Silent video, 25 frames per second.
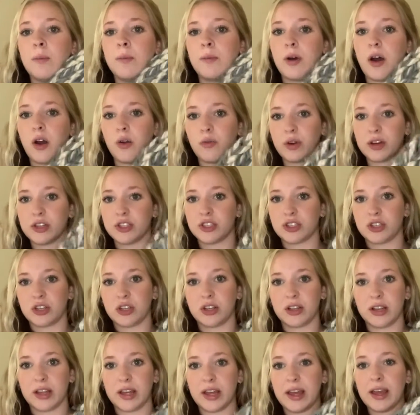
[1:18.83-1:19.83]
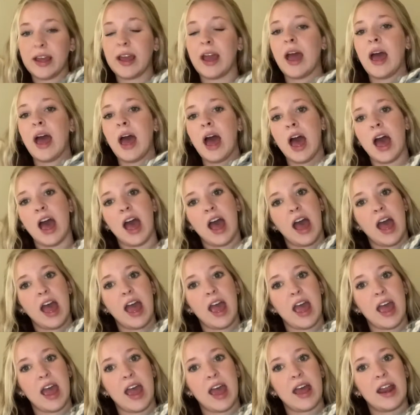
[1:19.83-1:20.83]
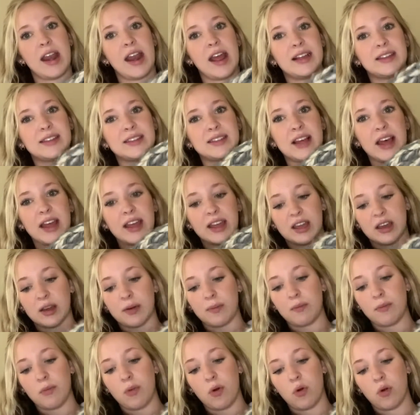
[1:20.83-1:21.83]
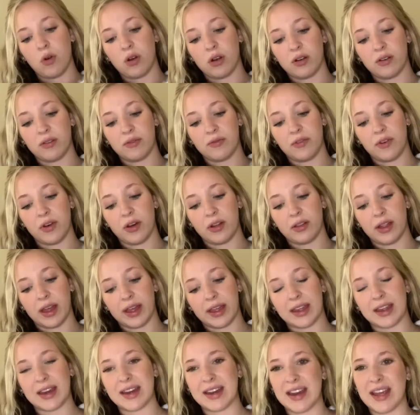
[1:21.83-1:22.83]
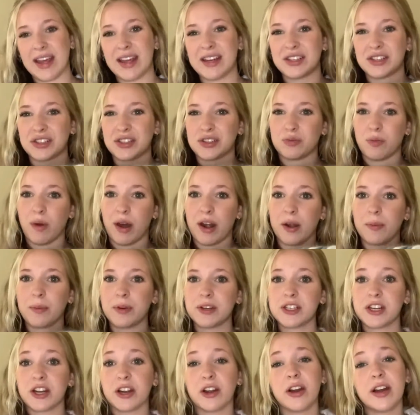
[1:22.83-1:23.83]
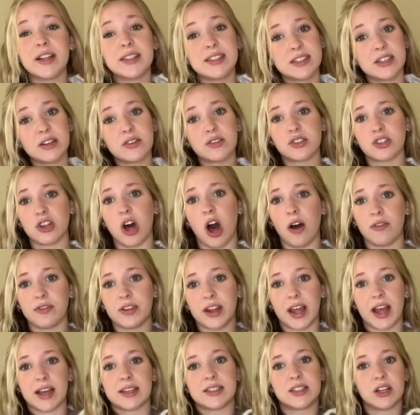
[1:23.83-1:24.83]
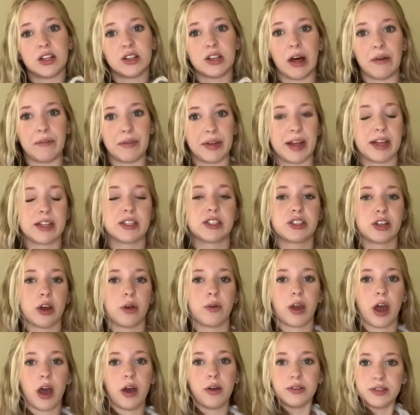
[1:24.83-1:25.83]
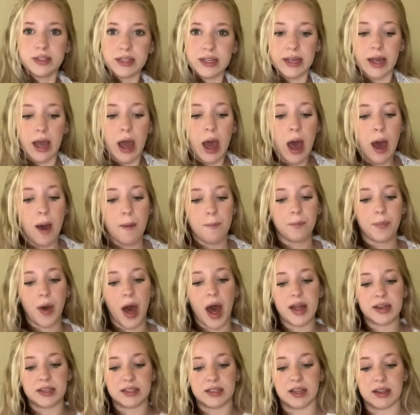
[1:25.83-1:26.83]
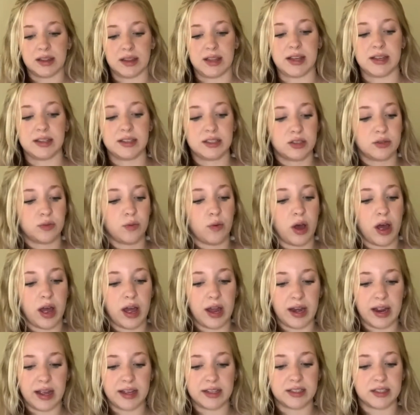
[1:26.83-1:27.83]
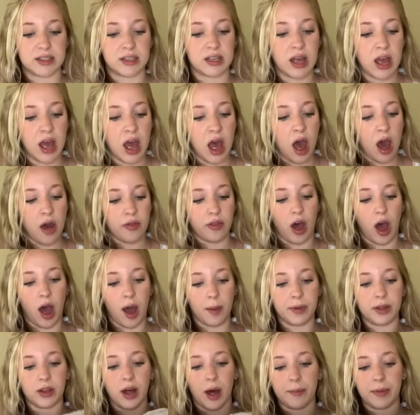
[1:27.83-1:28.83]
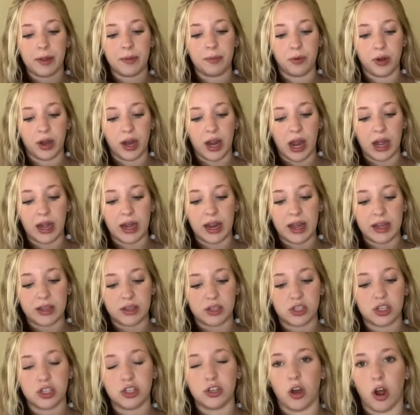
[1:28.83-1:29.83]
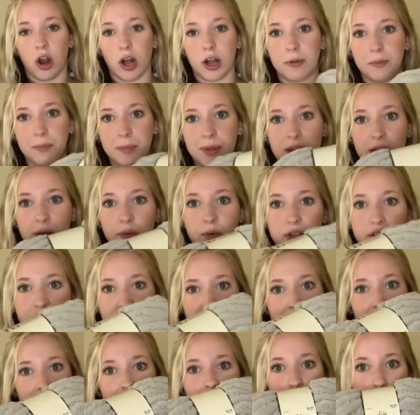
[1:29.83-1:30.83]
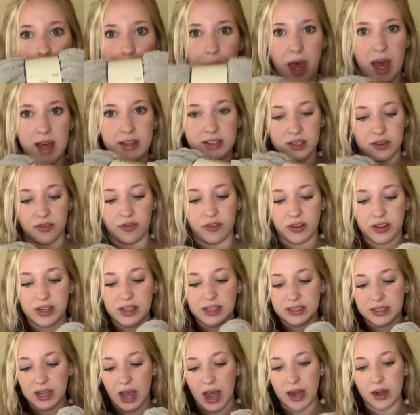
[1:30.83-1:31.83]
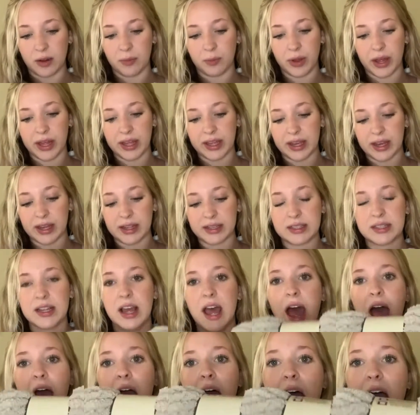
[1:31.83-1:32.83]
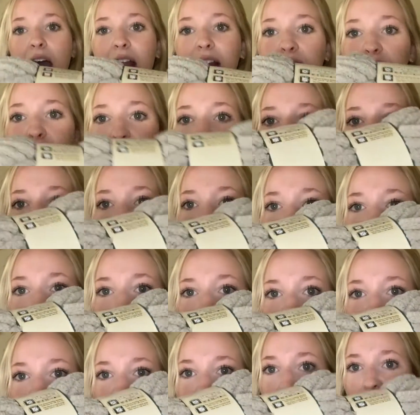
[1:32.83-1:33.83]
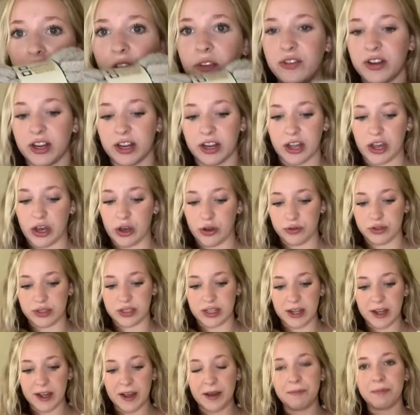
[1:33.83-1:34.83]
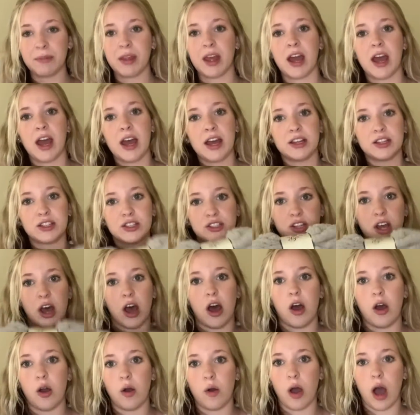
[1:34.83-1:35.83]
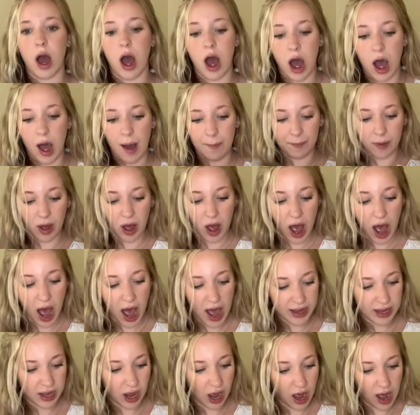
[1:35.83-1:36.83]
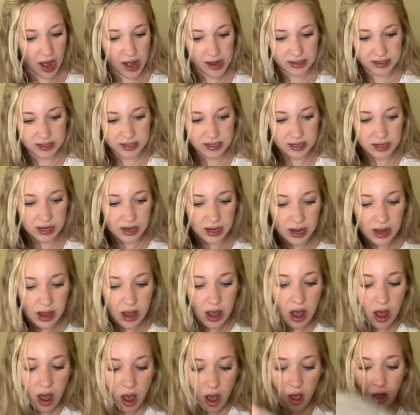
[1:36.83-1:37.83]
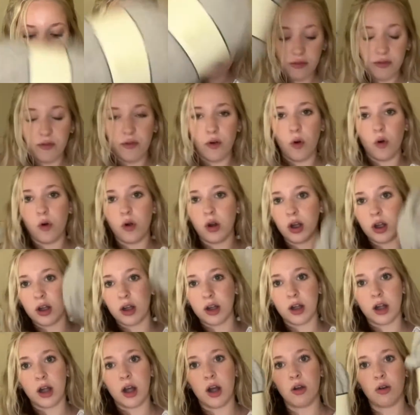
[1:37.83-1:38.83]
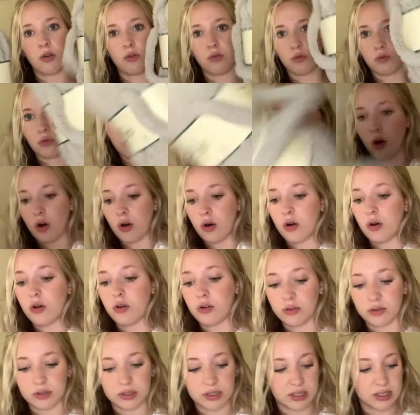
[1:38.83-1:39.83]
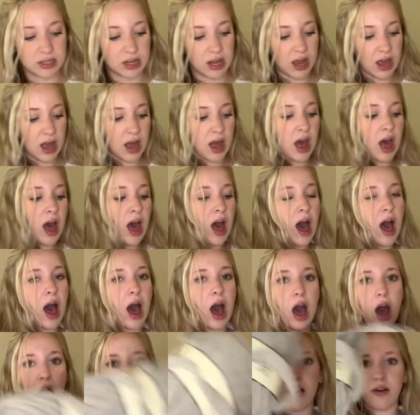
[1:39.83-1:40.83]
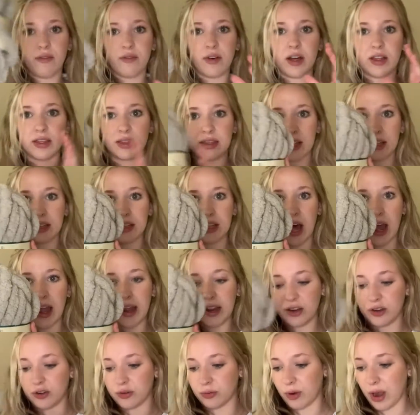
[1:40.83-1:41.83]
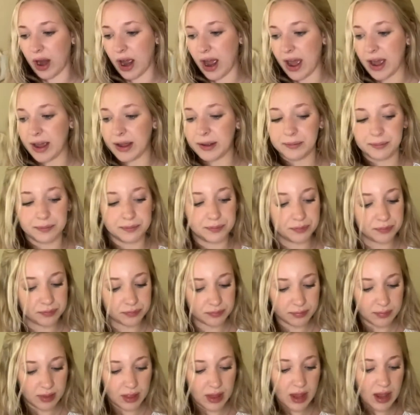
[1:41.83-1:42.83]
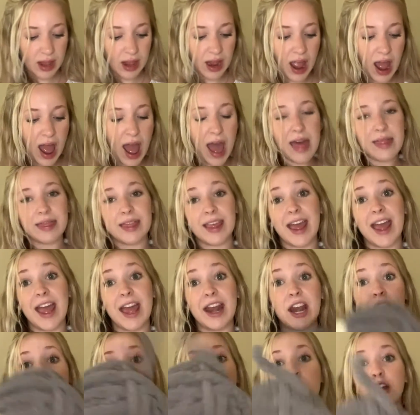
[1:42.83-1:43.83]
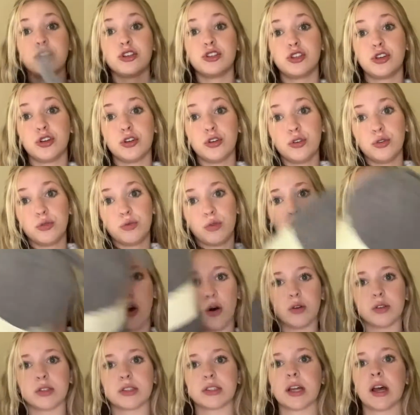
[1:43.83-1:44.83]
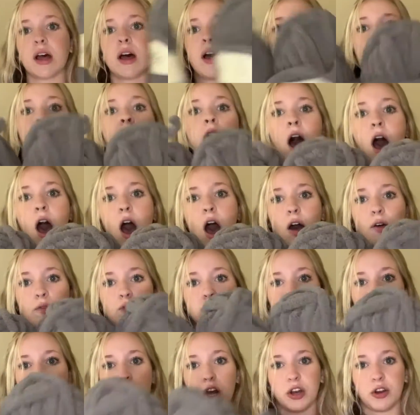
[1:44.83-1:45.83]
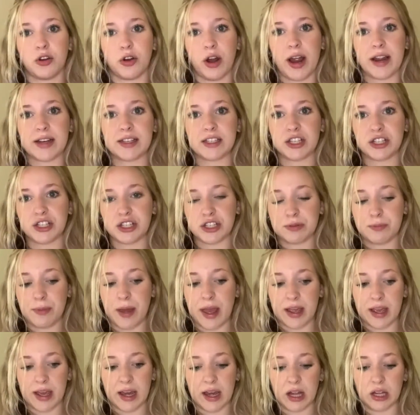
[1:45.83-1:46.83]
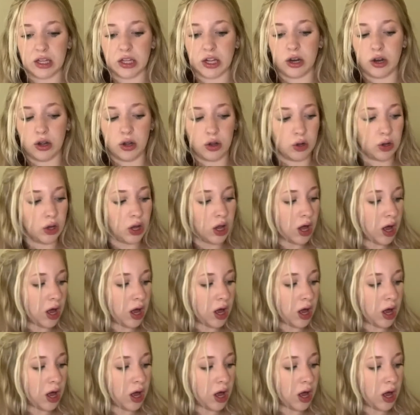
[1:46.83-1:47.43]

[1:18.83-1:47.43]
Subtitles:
originally, and it's like more of a like knit sweater material. It's still soft, like I still love it, it's so cozy. But this one is the Hobby Lobby brand. It's Yarn Bee, which is like the best for these kind of blankets, and it's super soft and cozy. So I got 4 rolls of the light gray and then 2 rolls of dark gray to just make it a little